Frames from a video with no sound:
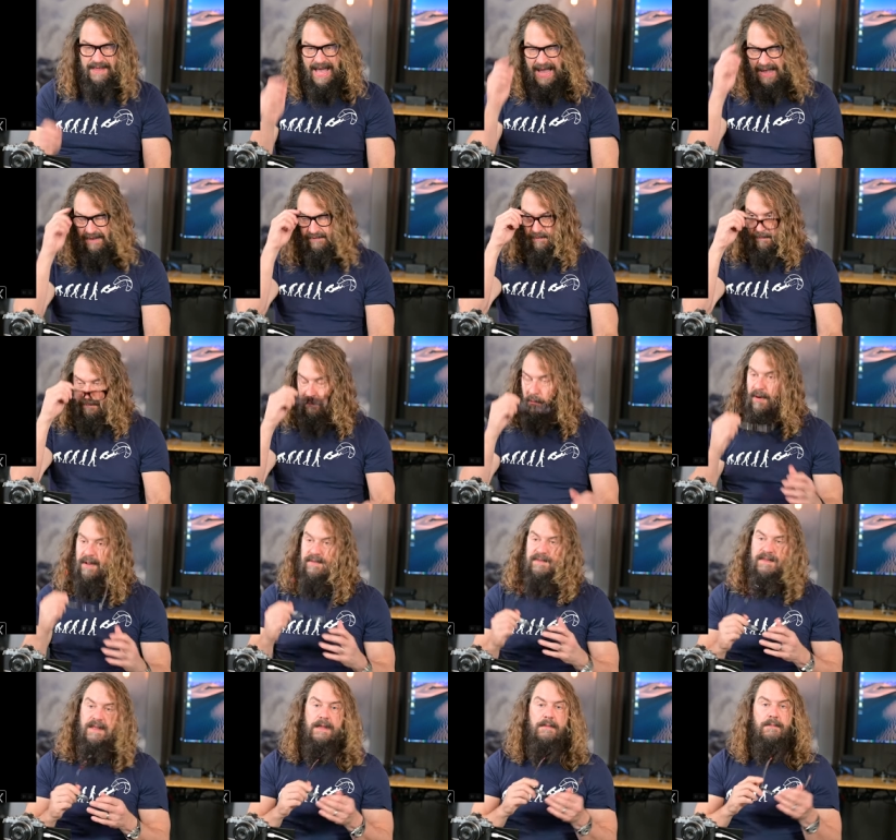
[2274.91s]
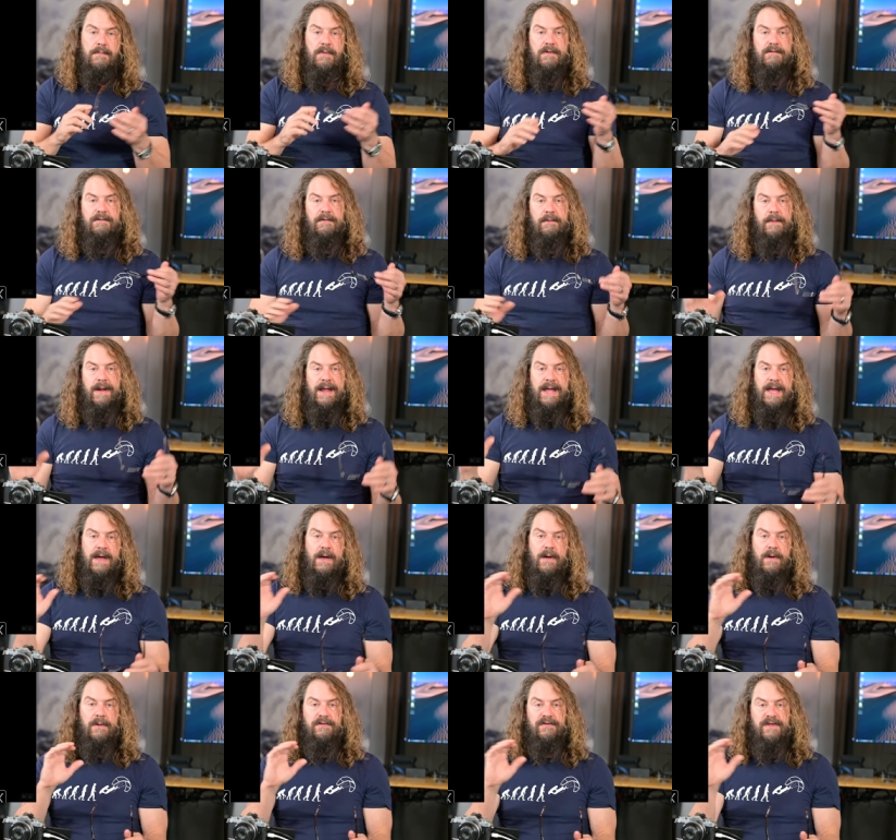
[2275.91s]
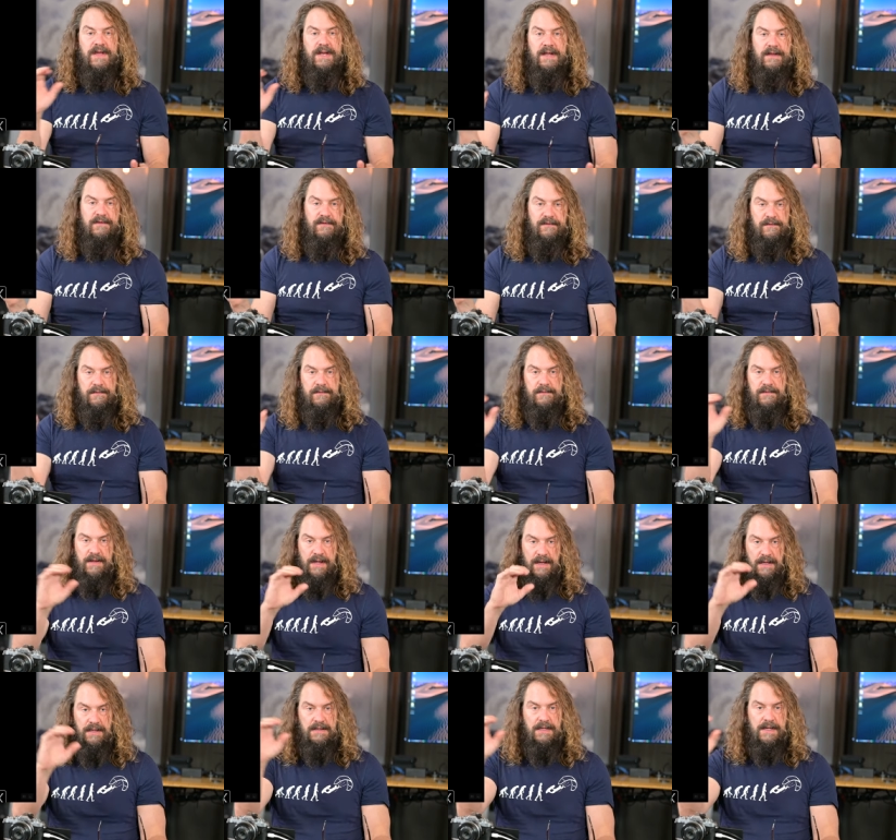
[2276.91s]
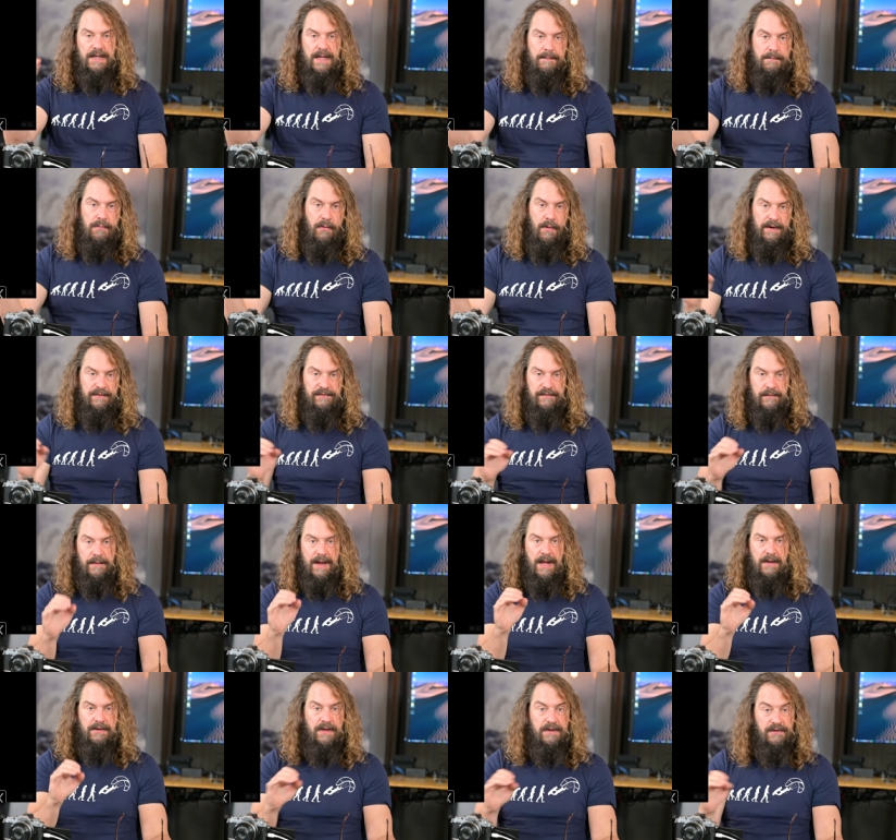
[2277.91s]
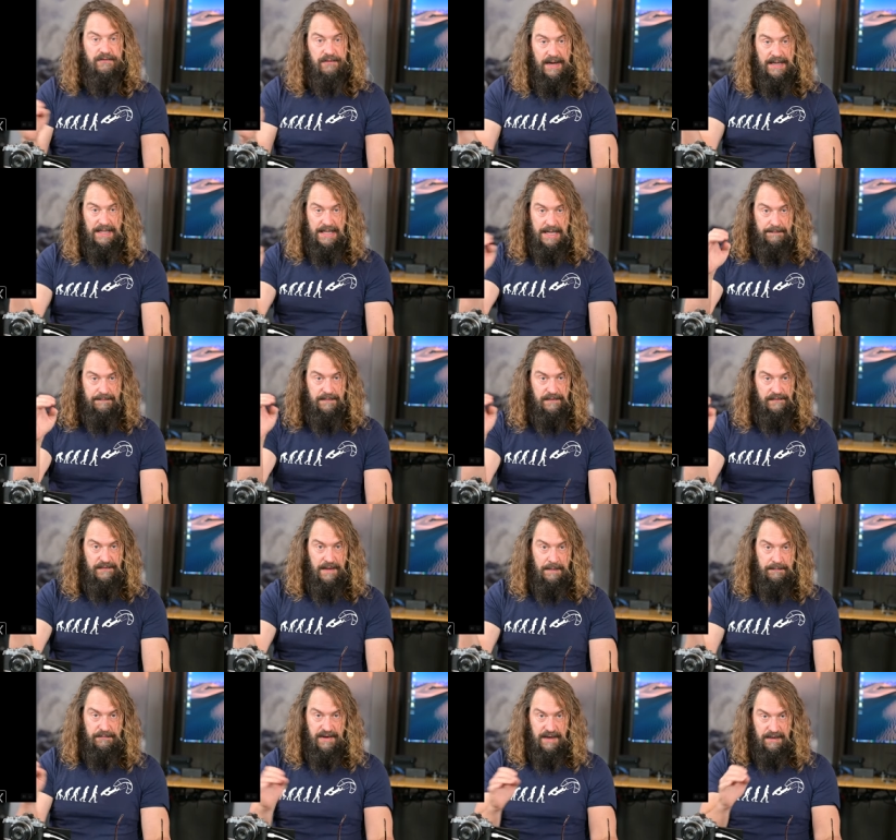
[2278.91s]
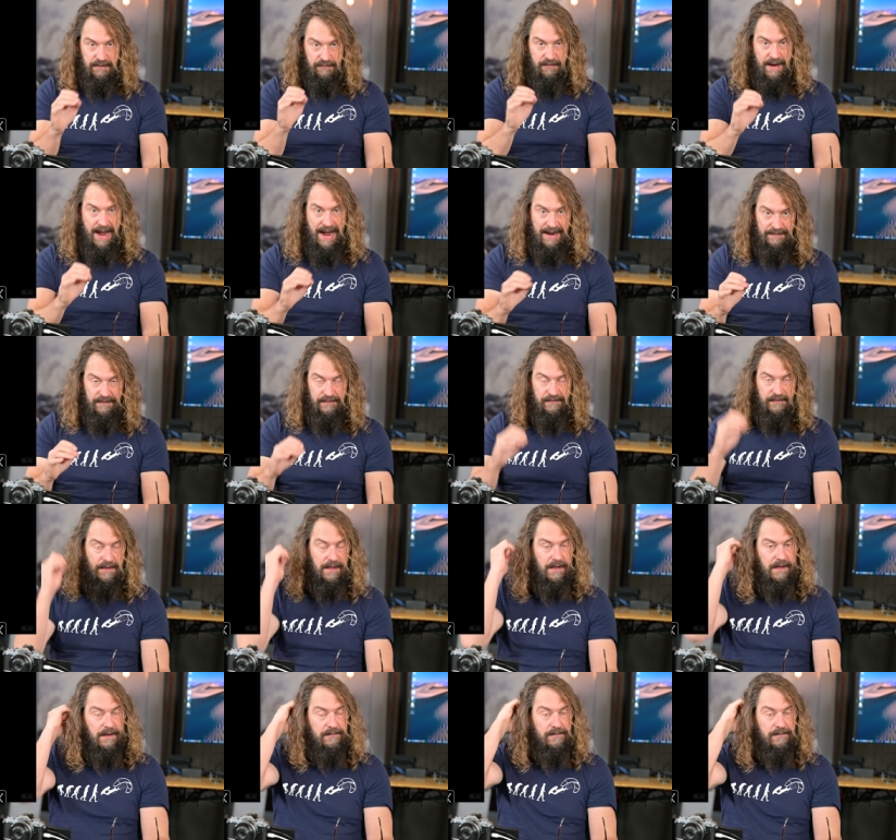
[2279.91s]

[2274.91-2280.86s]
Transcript: That's a point that you move around and it's going to look at points around it and try to keep the subject track that's in it.